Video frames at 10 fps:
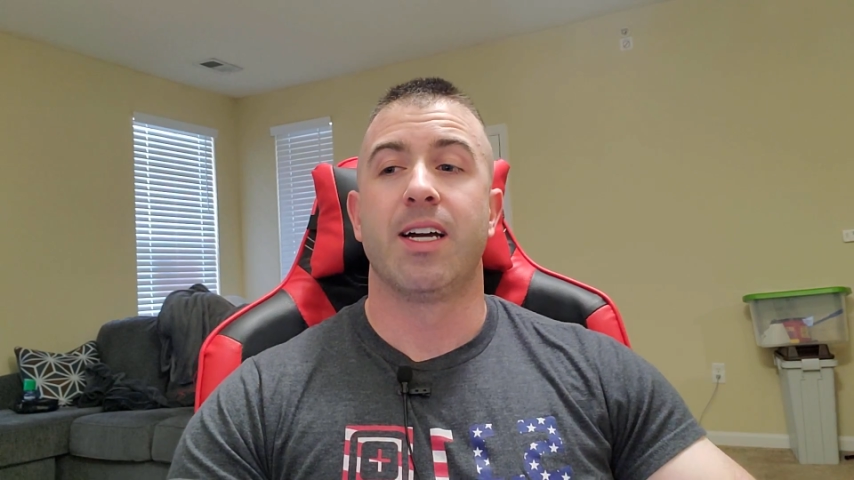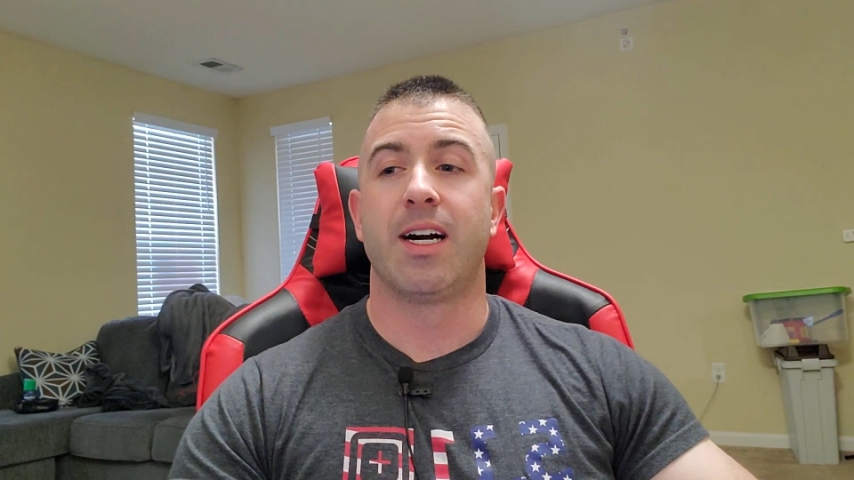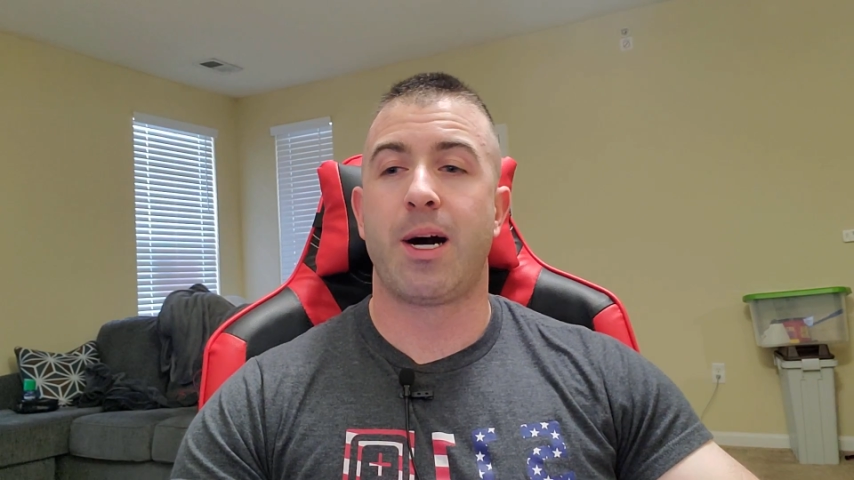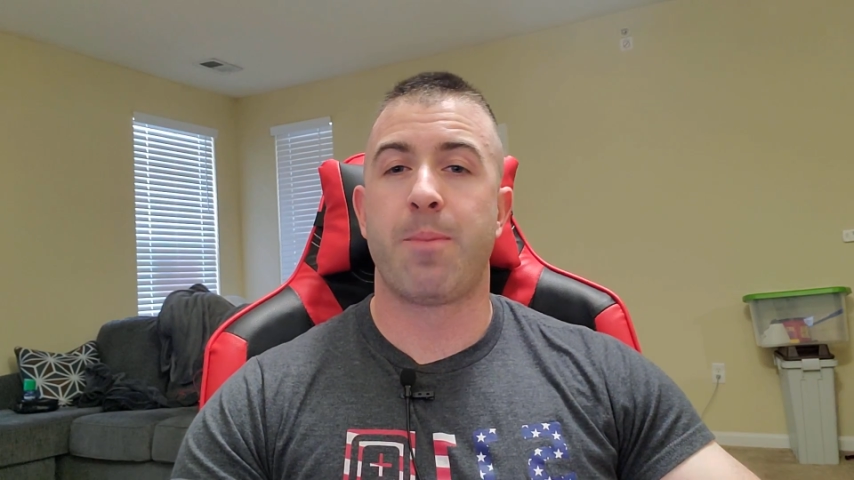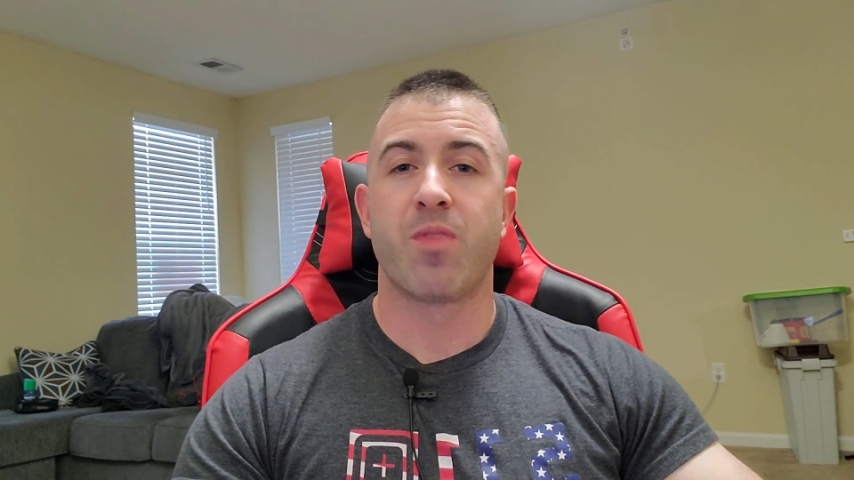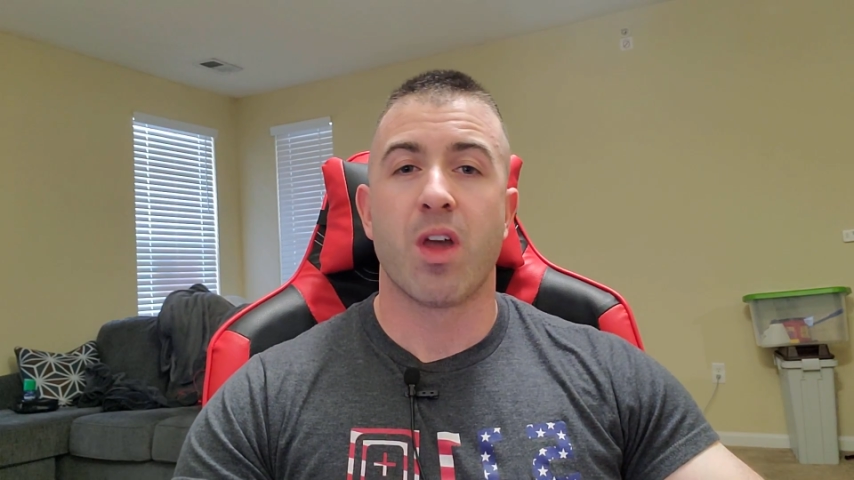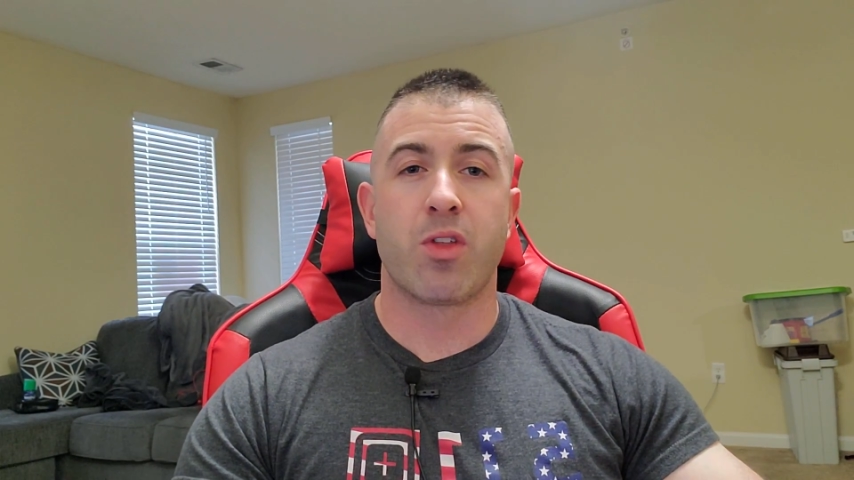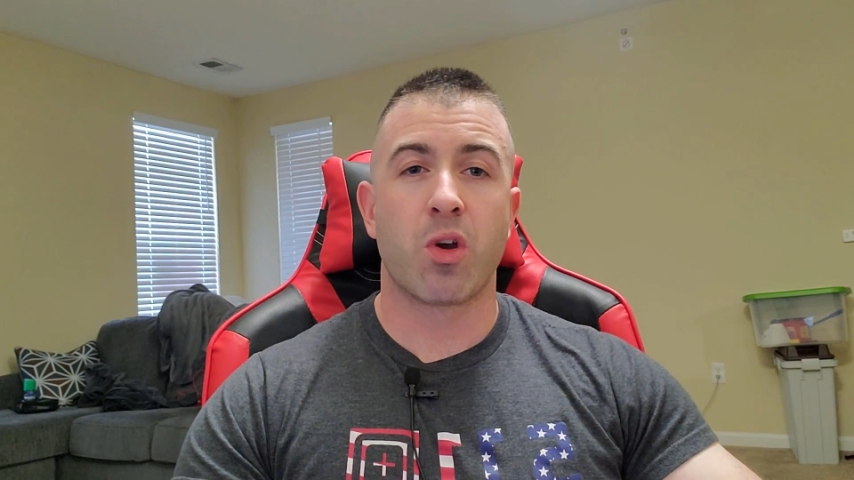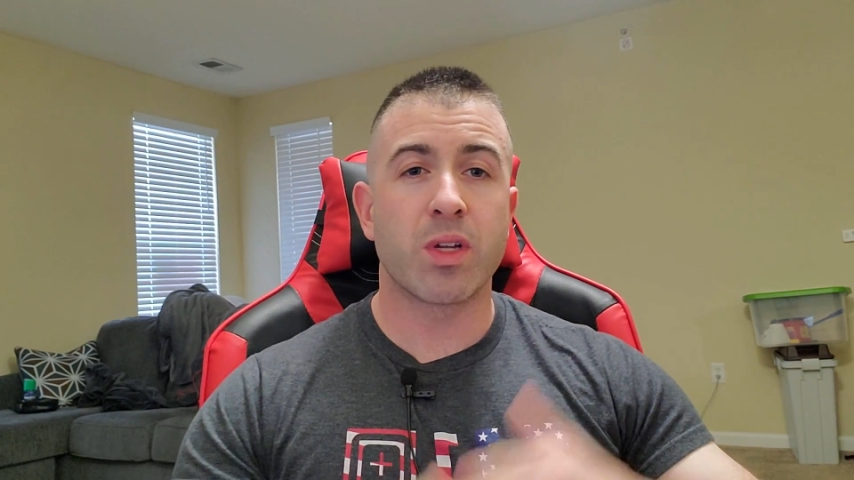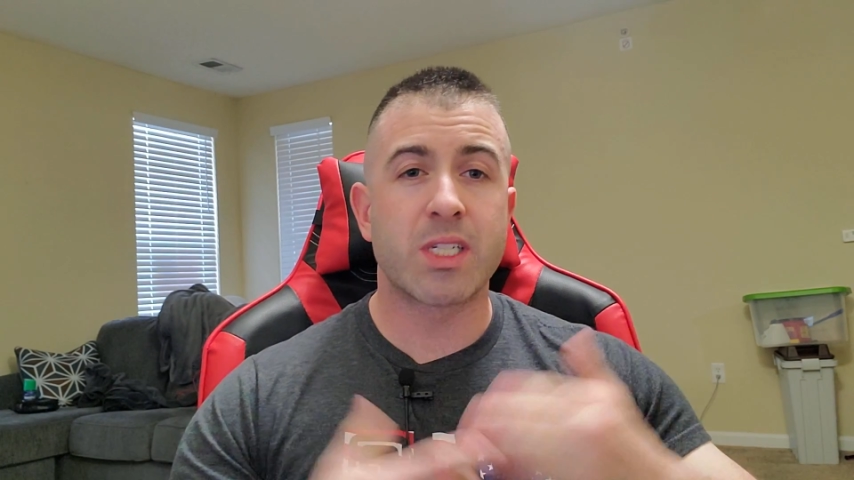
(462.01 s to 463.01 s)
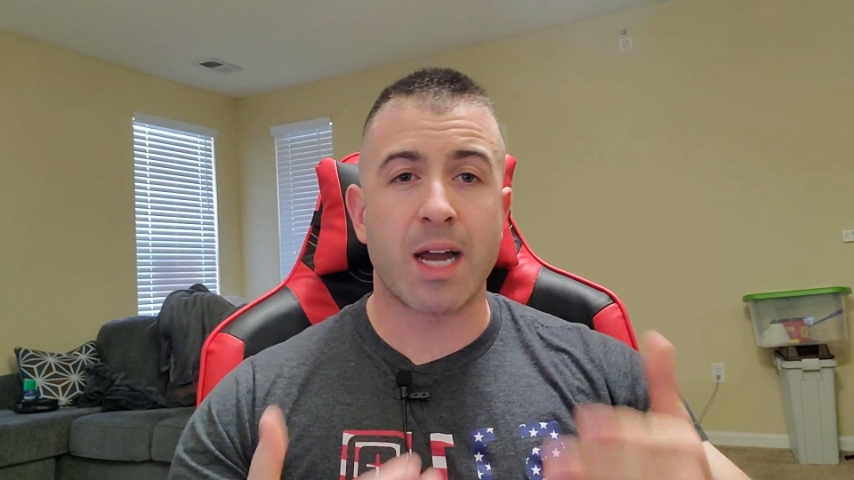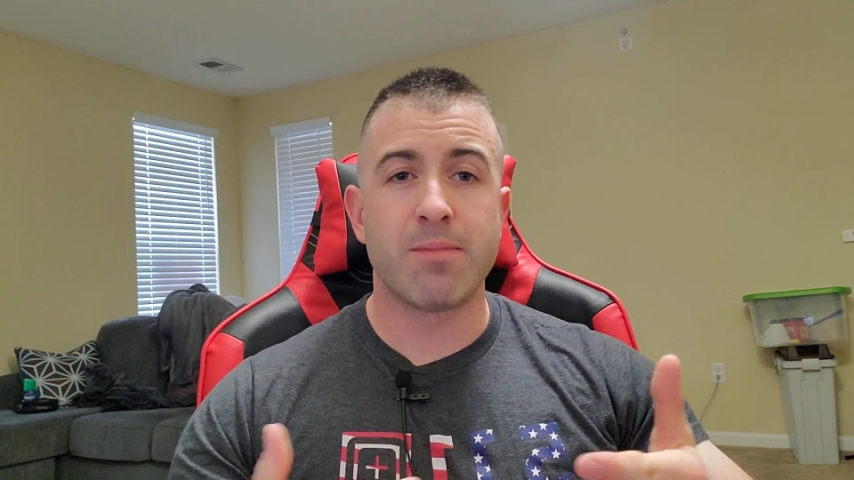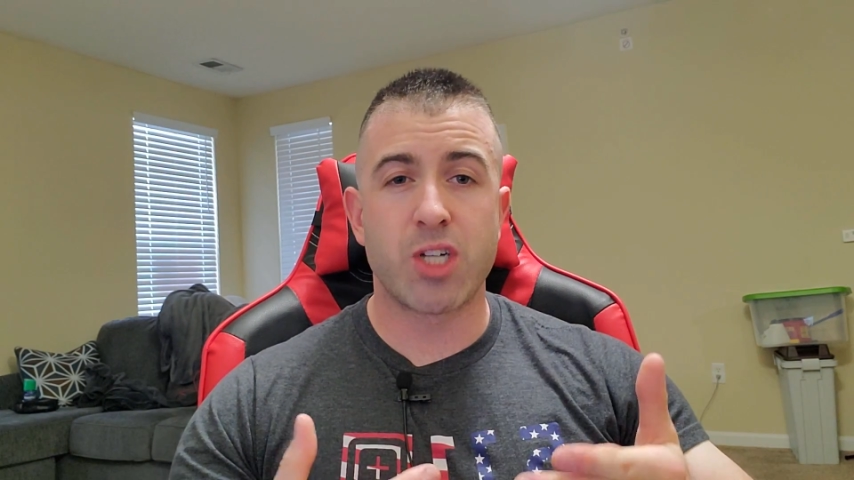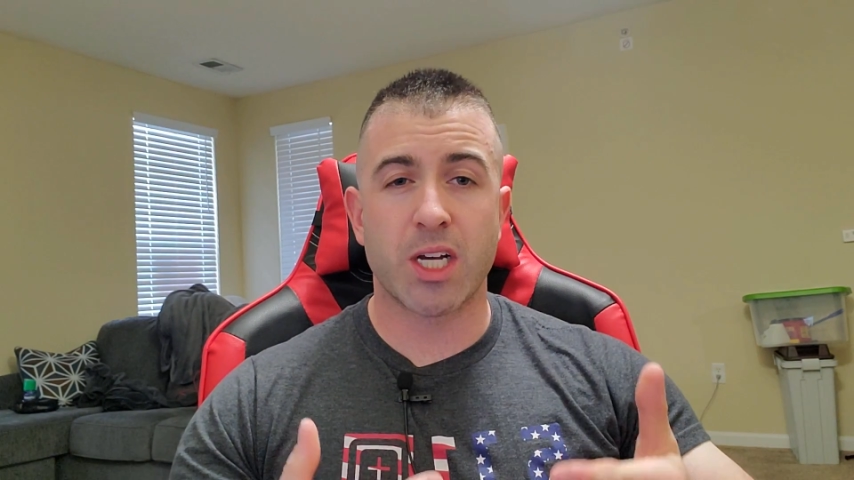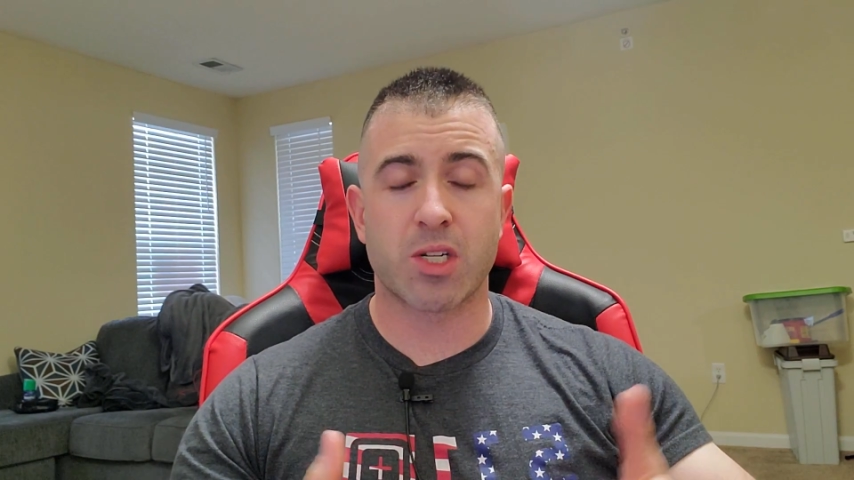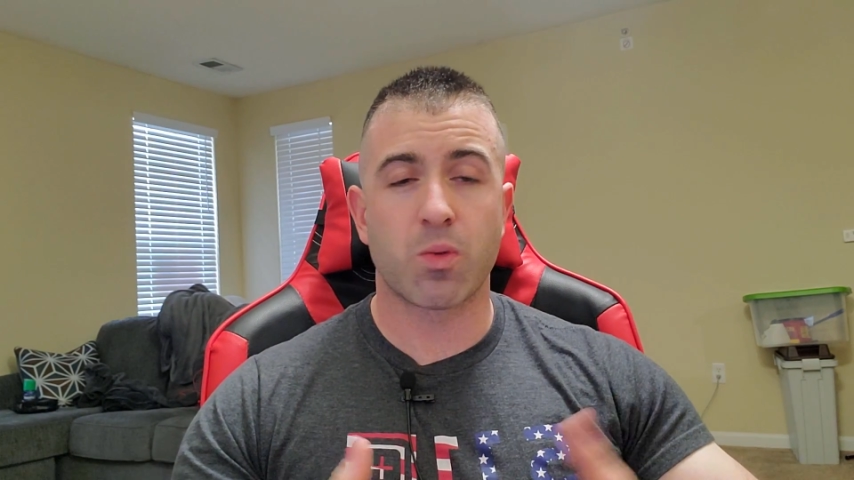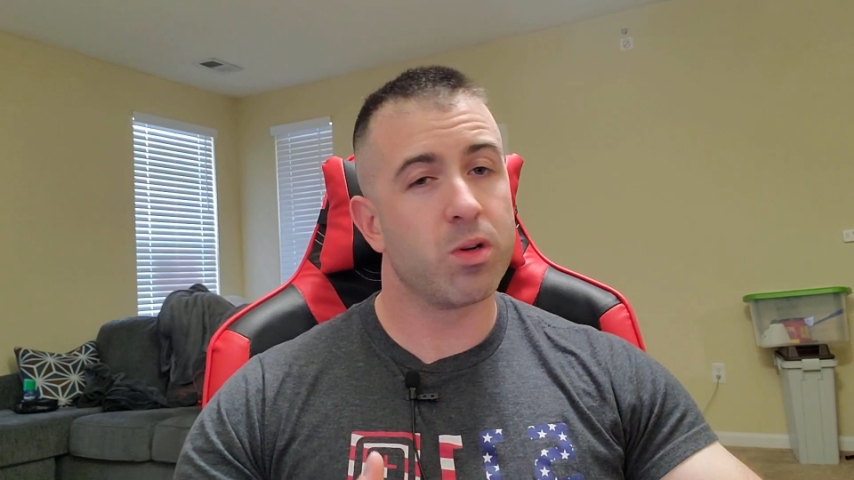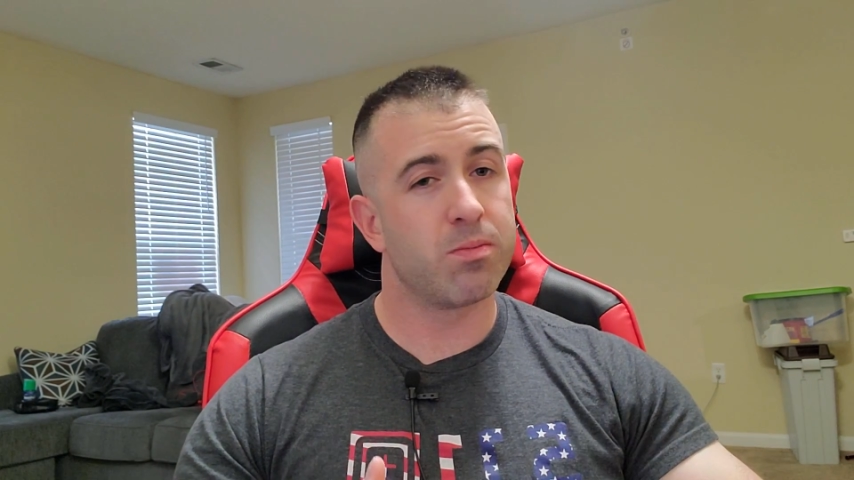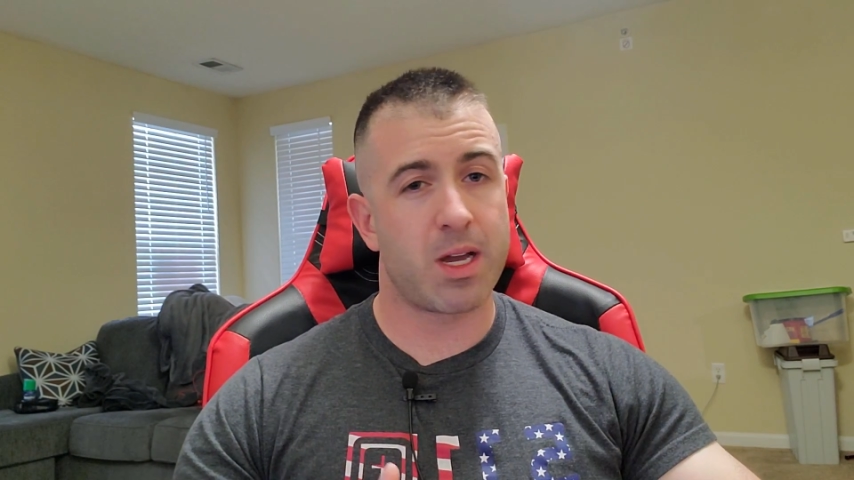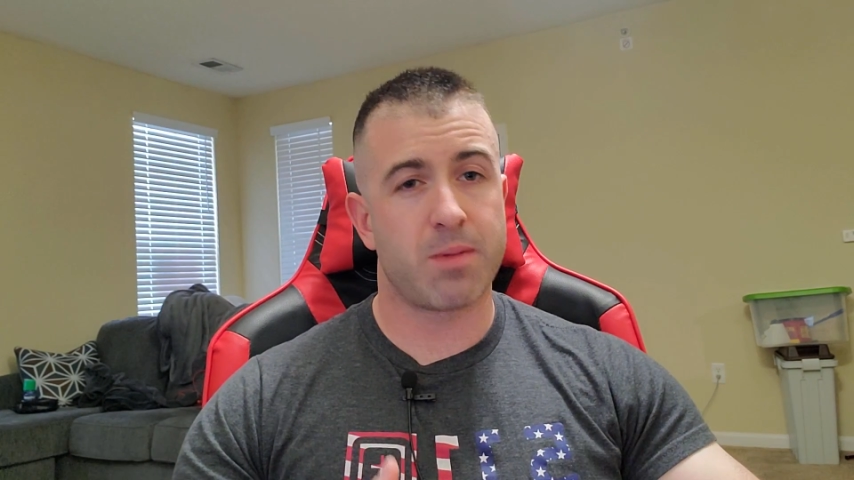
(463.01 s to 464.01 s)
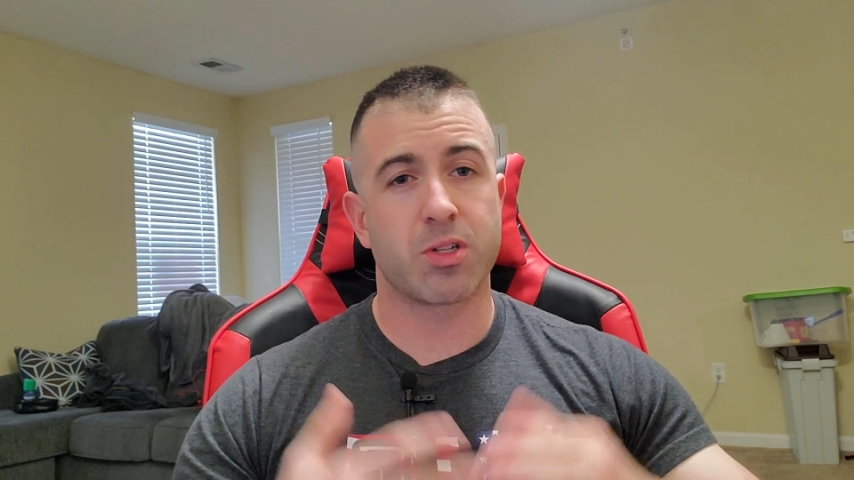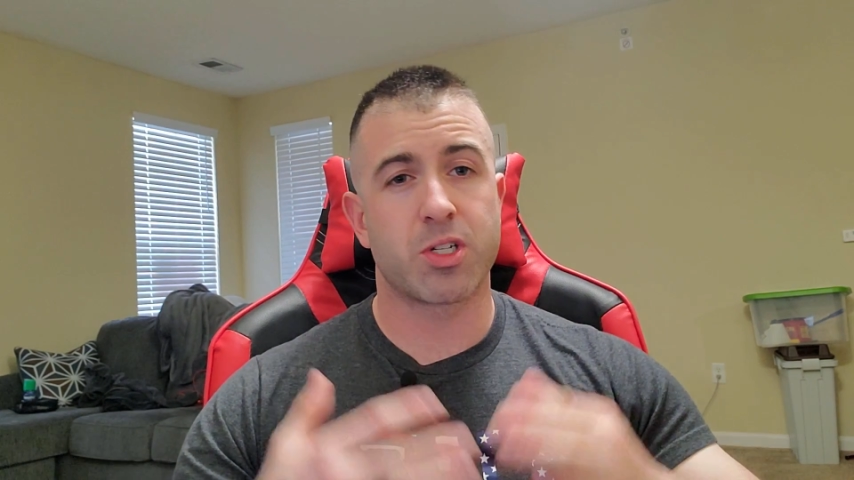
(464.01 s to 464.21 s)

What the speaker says: The only time Jessa wouldn't be able